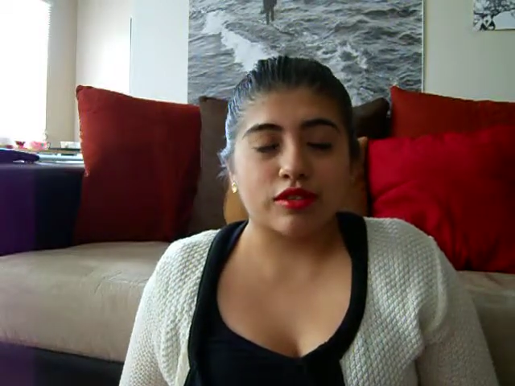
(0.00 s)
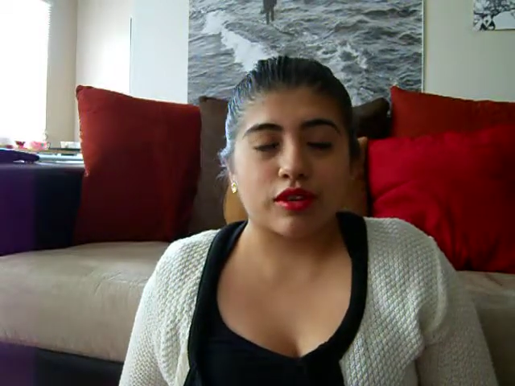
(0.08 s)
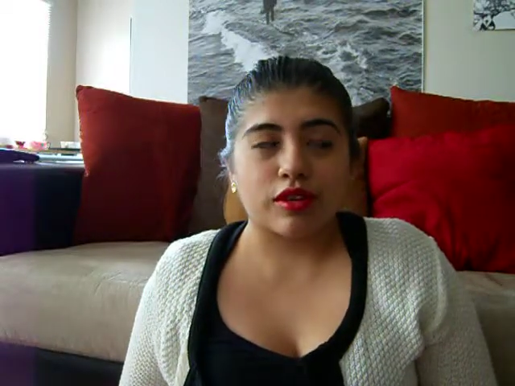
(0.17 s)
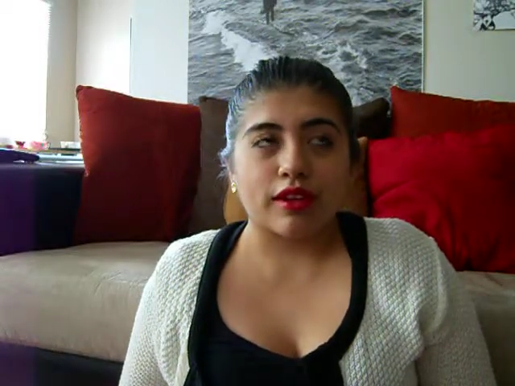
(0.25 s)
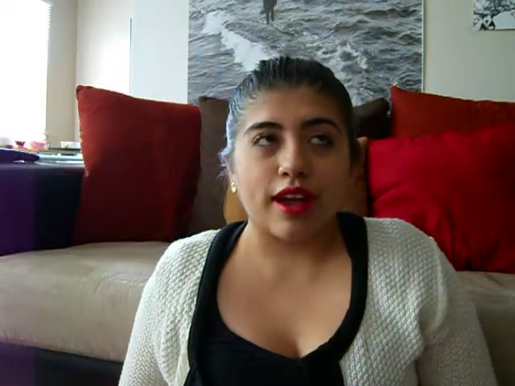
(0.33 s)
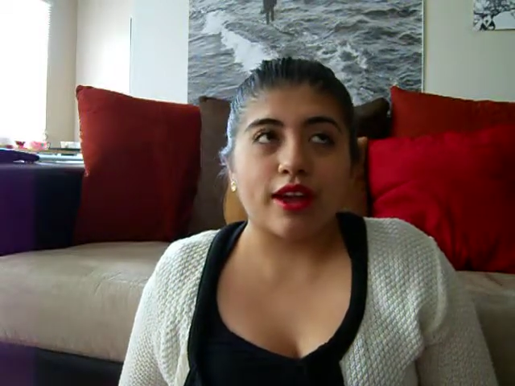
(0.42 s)

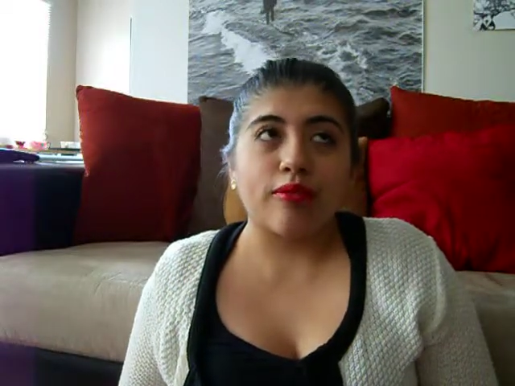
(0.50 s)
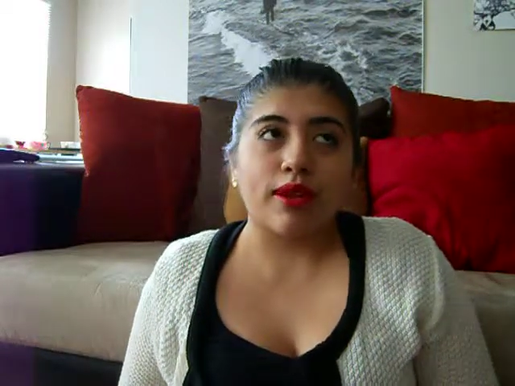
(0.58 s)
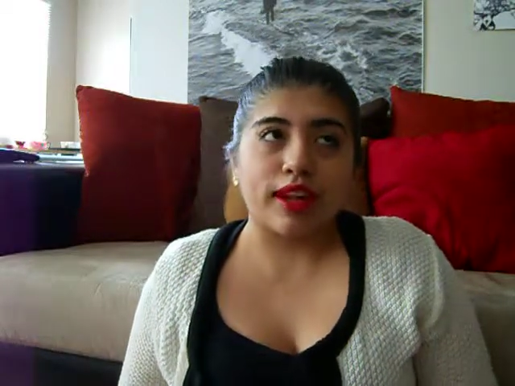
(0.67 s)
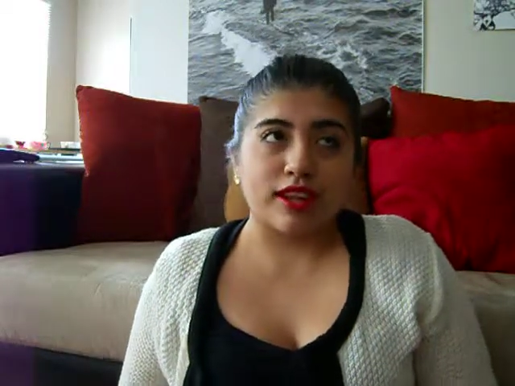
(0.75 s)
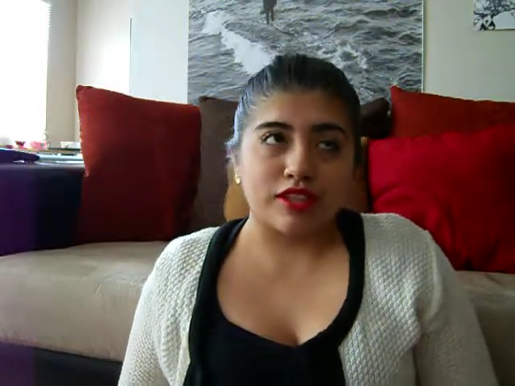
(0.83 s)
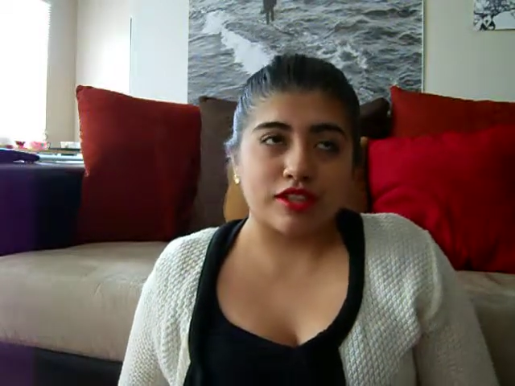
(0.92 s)
or I
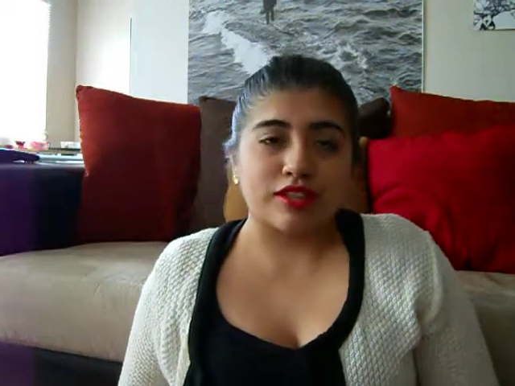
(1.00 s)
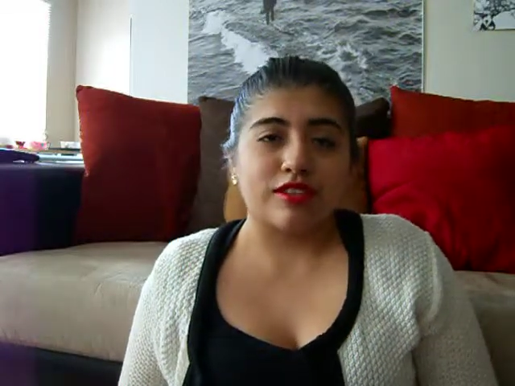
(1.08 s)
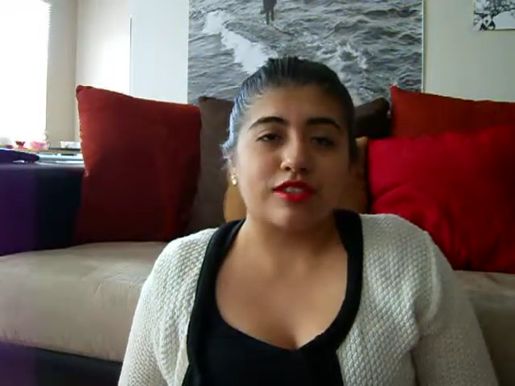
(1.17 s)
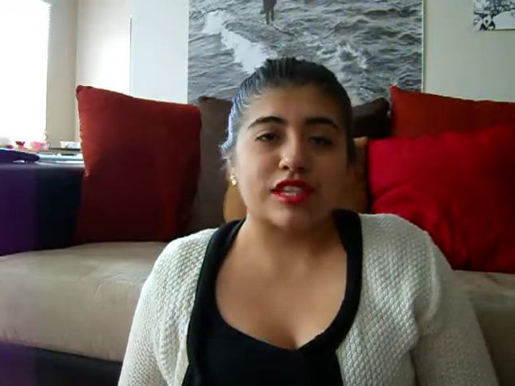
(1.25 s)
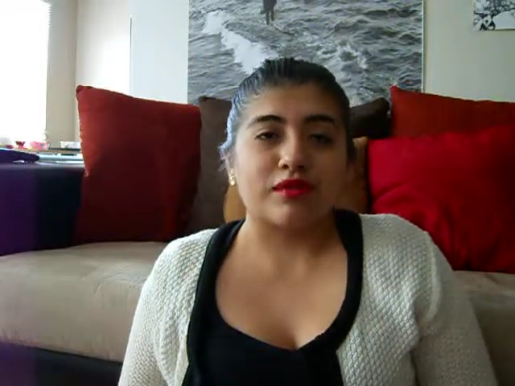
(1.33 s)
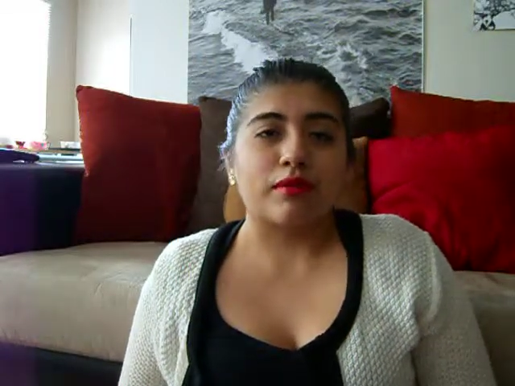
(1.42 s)
waited 2
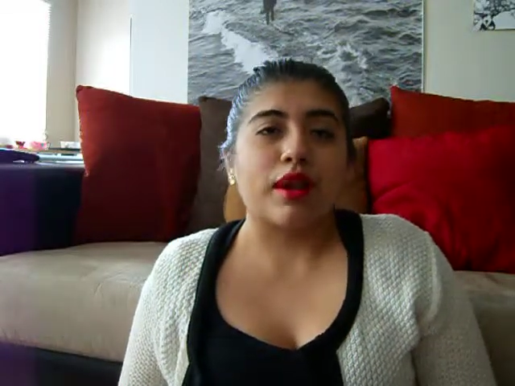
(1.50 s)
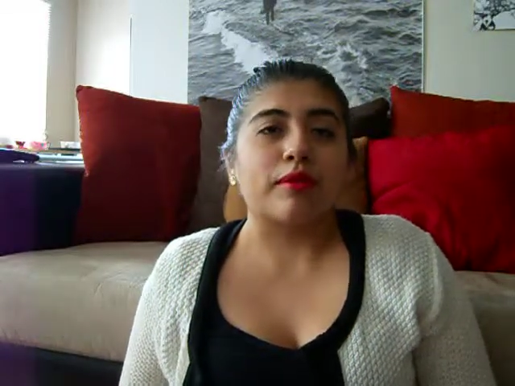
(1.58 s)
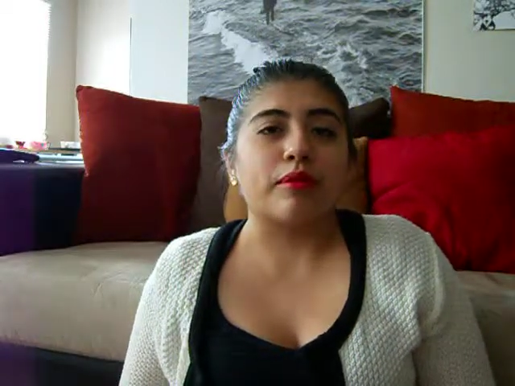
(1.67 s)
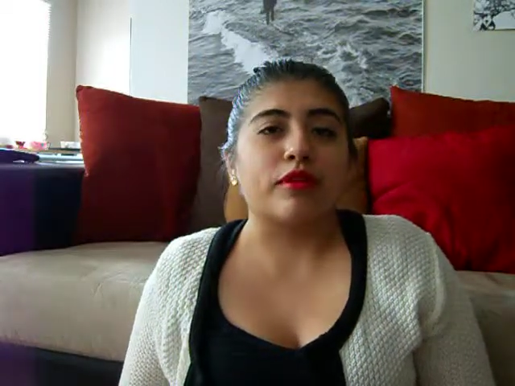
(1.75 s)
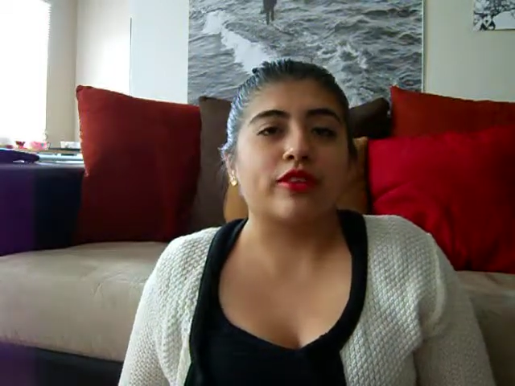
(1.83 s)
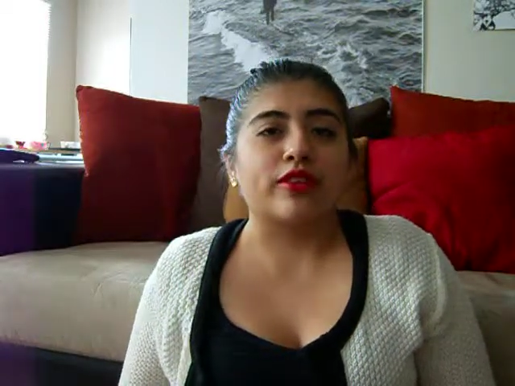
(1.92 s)
years to buy a
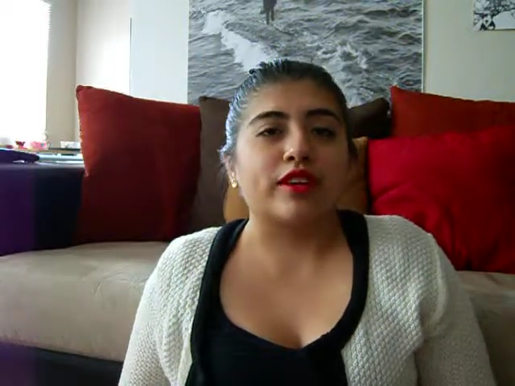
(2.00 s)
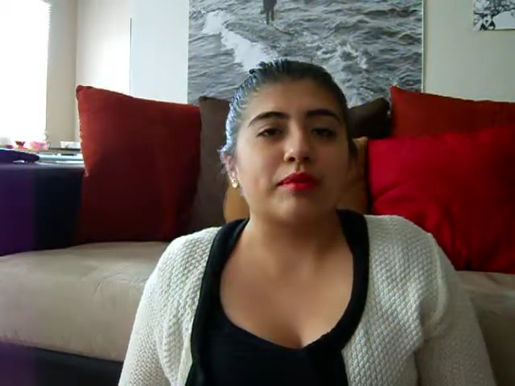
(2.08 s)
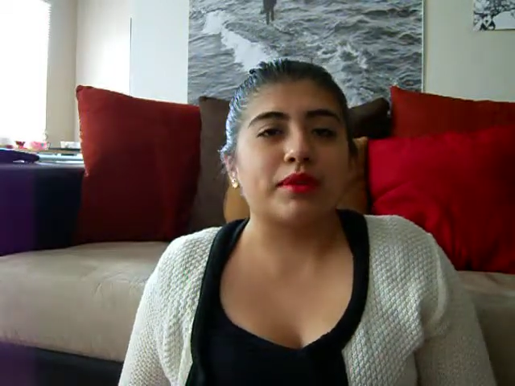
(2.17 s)
Polaroid,